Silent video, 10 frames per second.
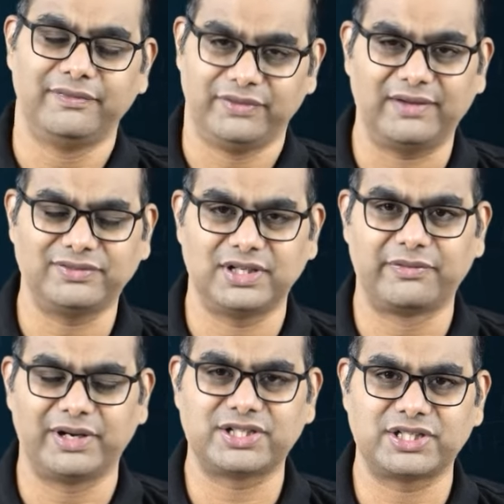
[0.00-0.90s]
We have
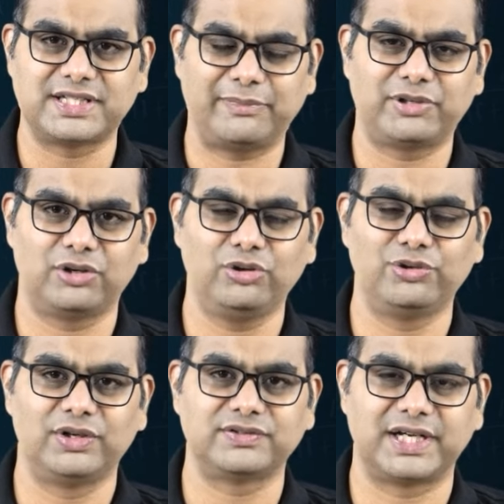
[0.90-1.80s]
liquidation chapter, no, you
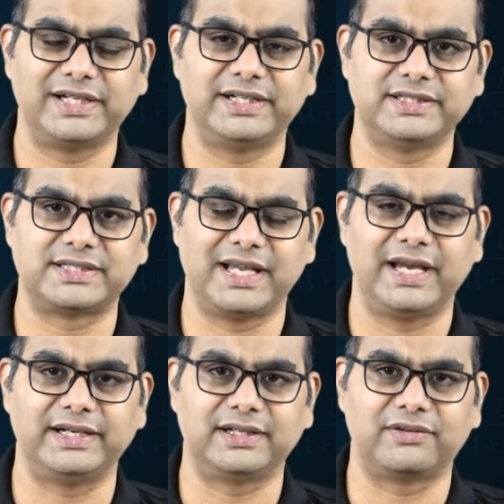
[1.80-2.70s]
would have studied in
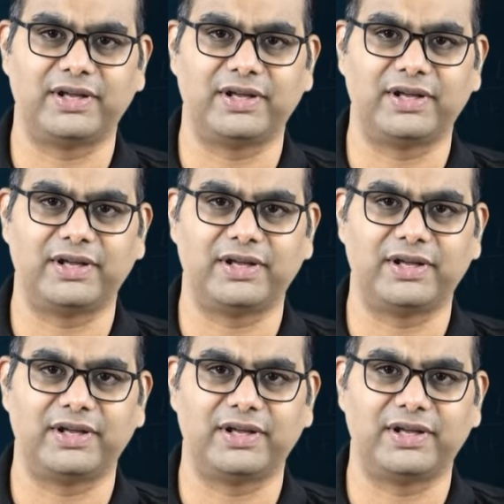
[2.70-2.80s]
CA Inter,